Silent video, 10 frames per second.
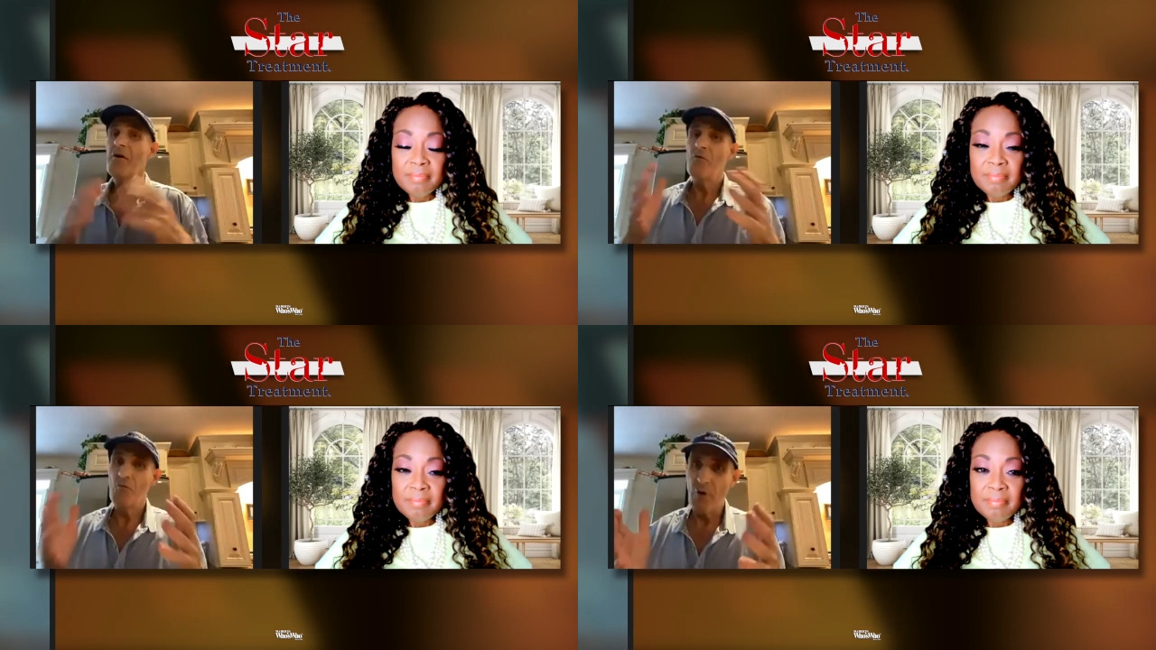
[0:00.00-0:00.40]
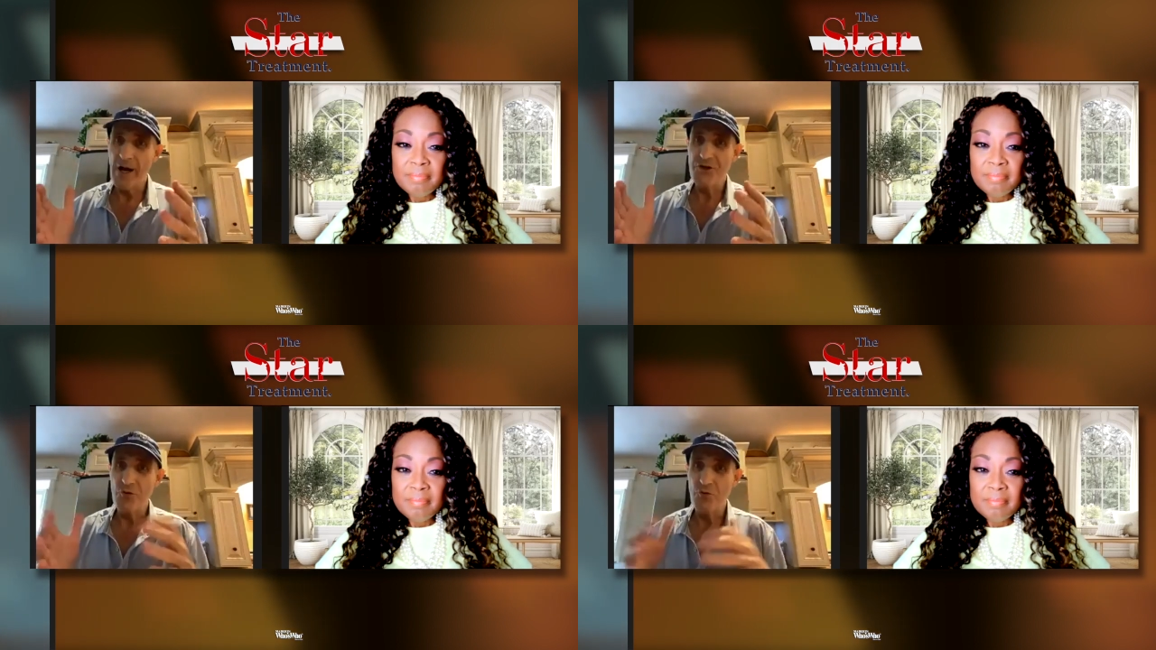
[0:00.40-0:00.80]

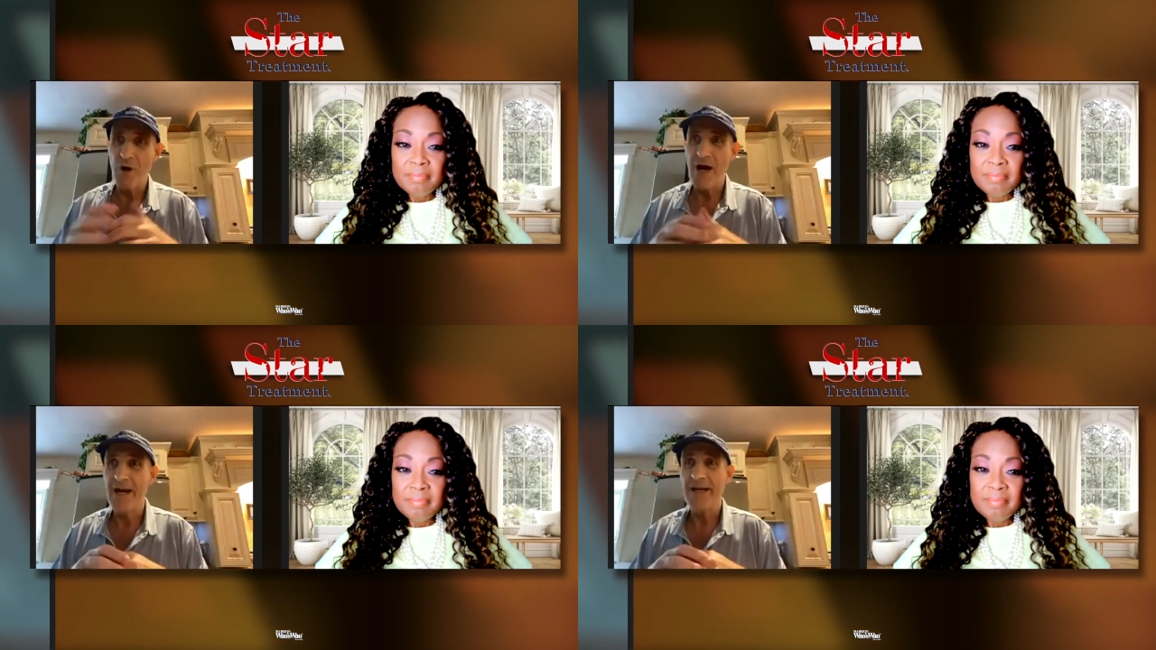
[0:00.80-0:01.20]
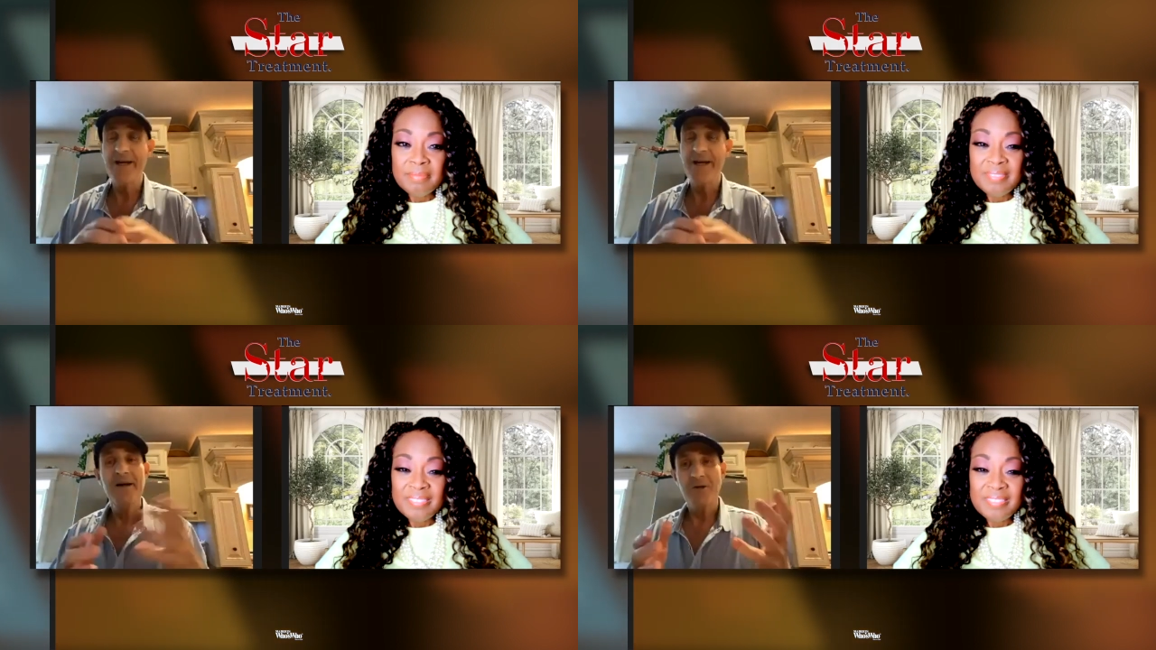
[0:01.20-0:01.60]
Speaker 1: Rachael Ray,
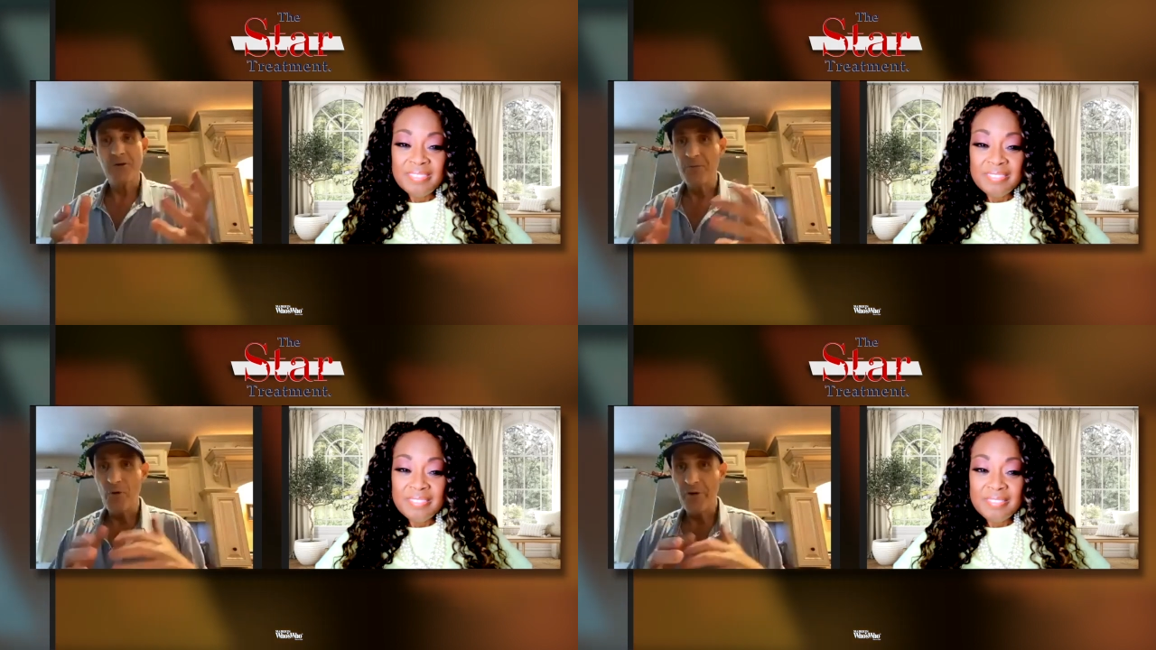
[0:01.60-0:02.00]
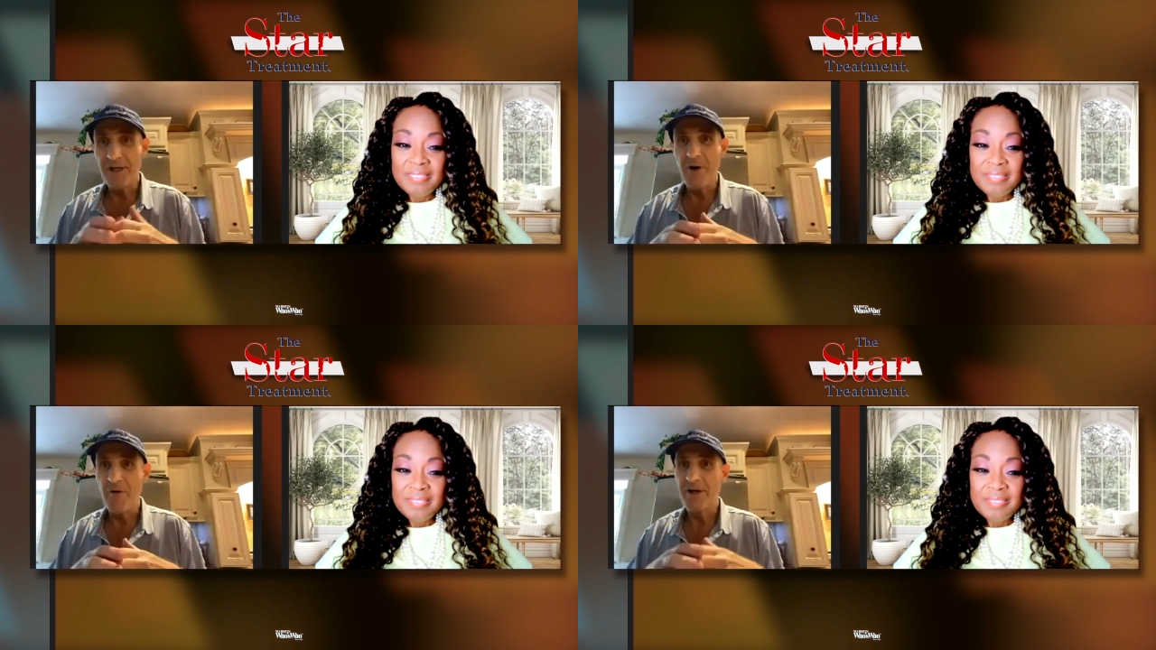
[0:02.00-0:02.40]
Good Morning
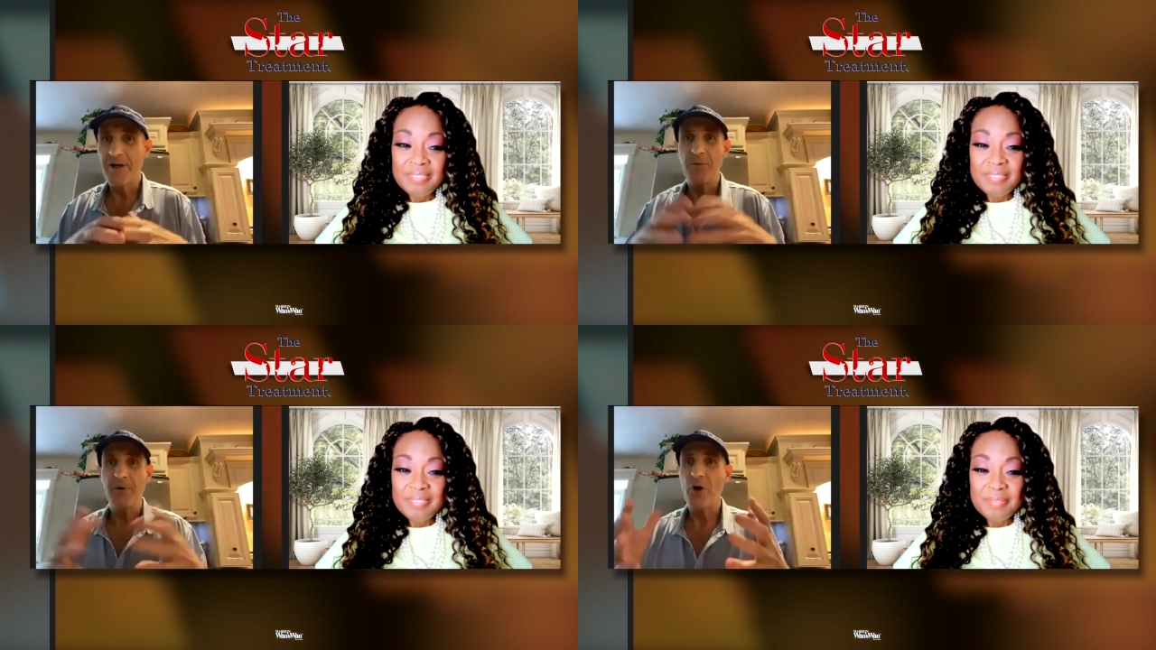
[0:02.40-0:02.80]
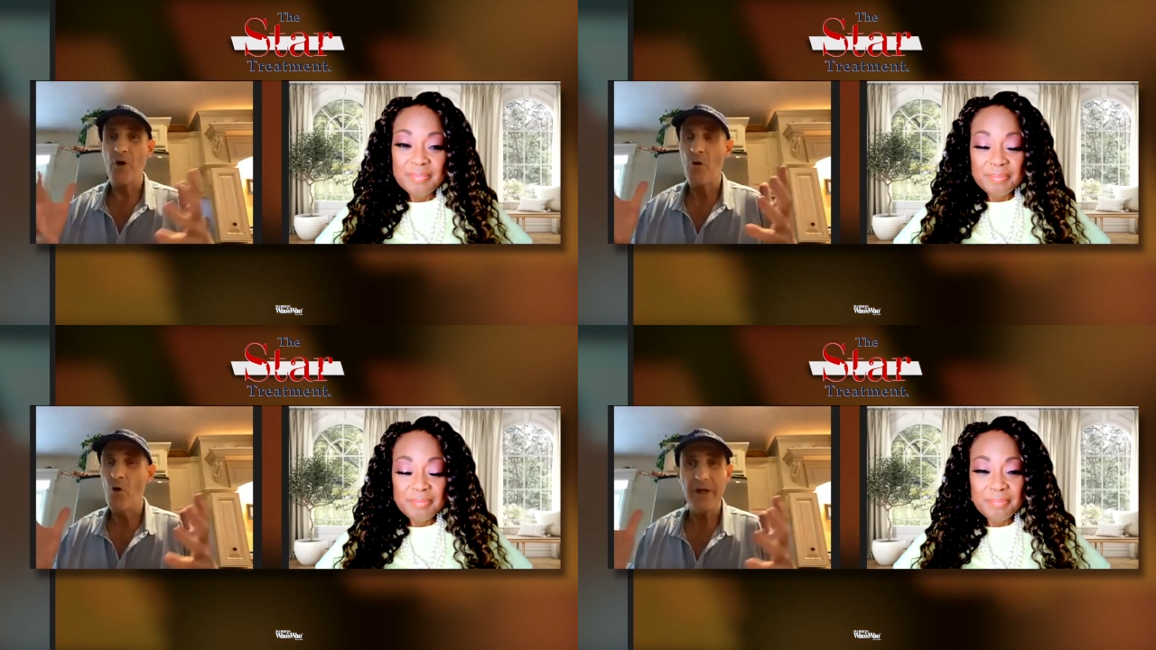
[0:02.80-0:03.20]
America, we got on
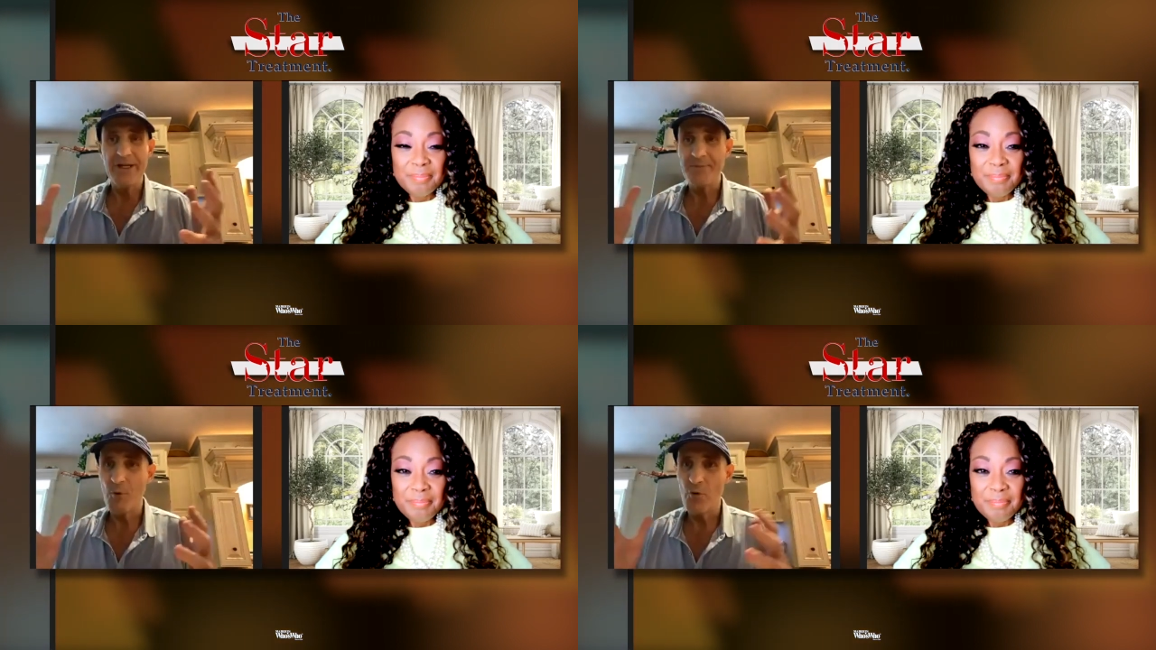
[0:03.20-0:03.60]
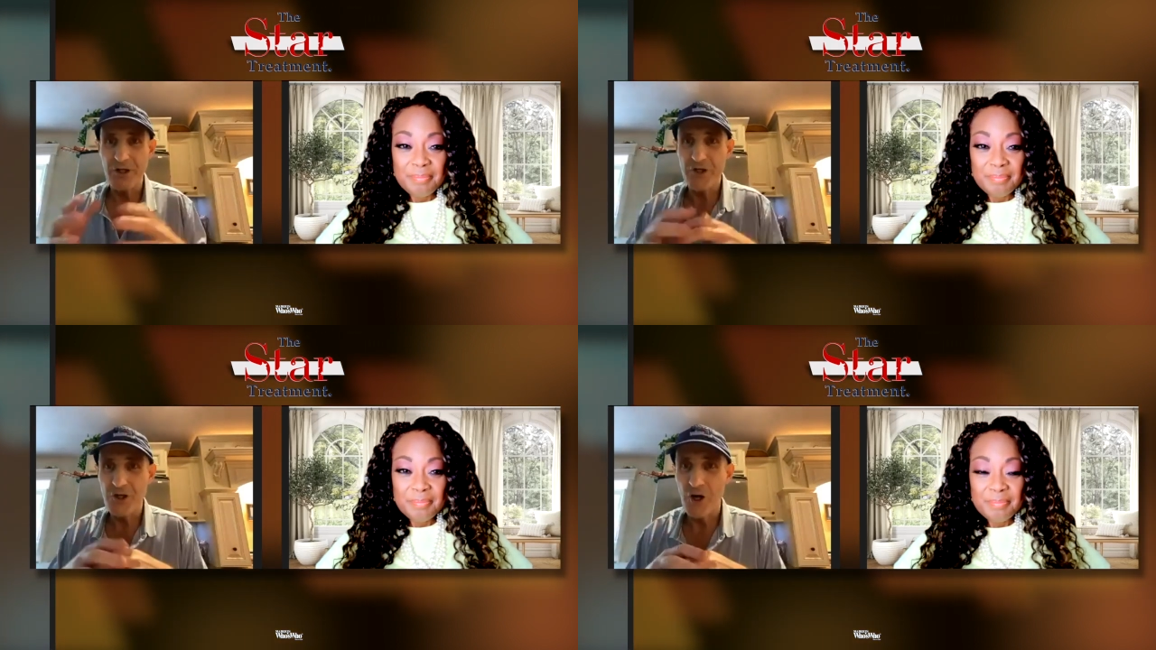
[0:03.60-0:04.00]
all these morning
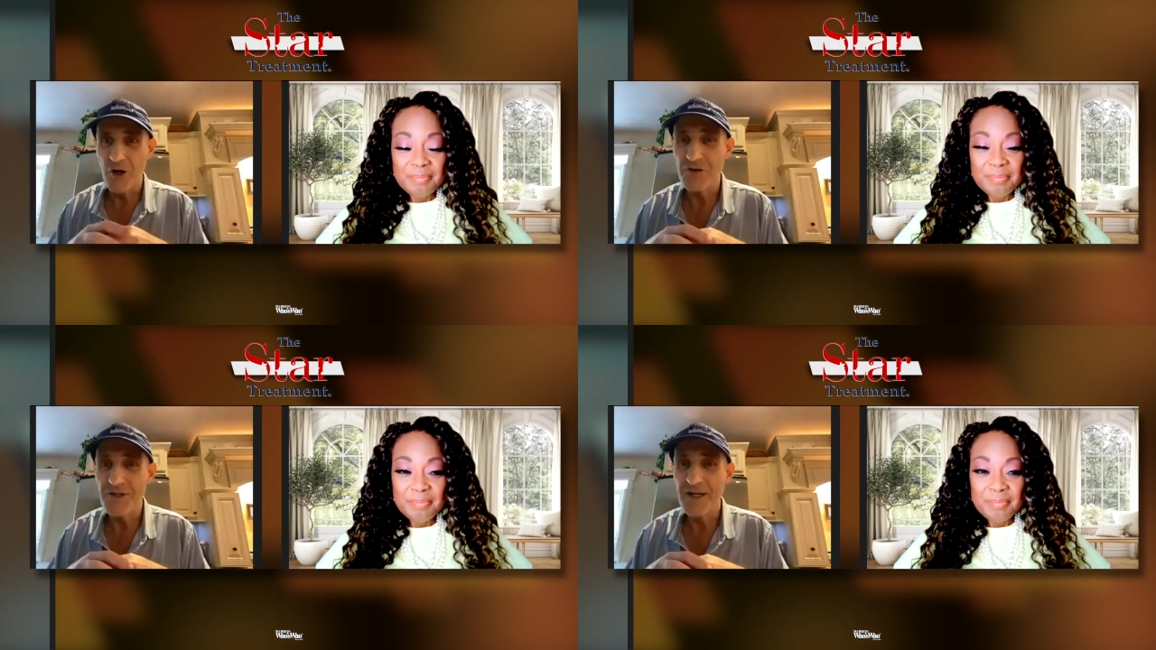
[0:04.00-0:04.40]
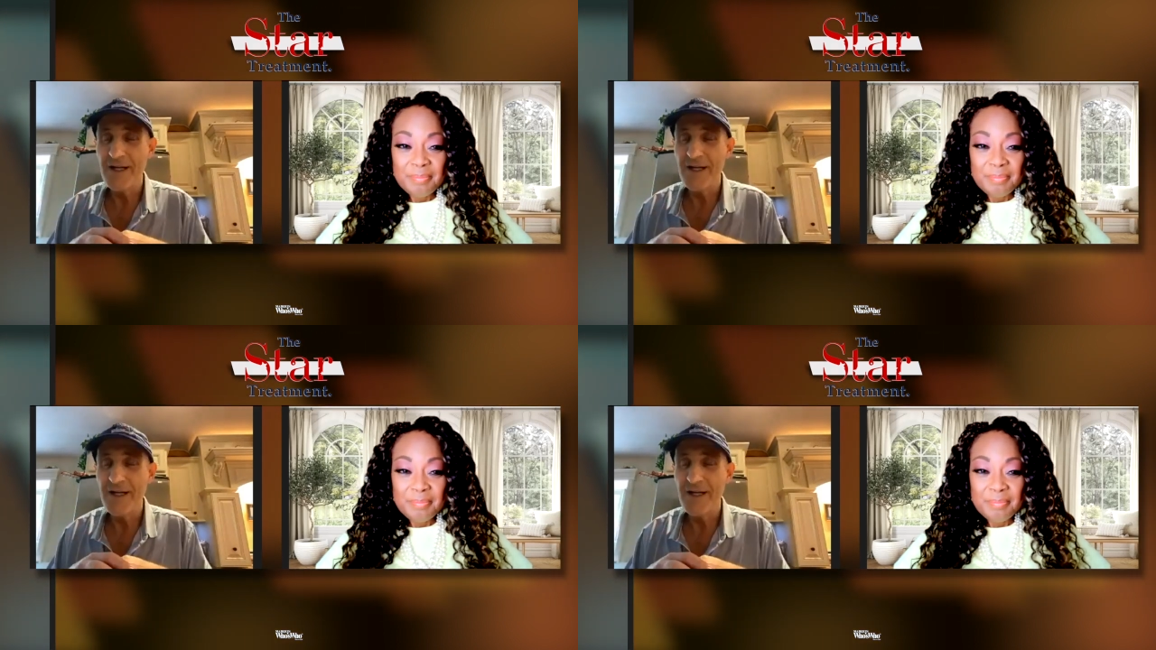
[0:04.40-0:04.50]
shows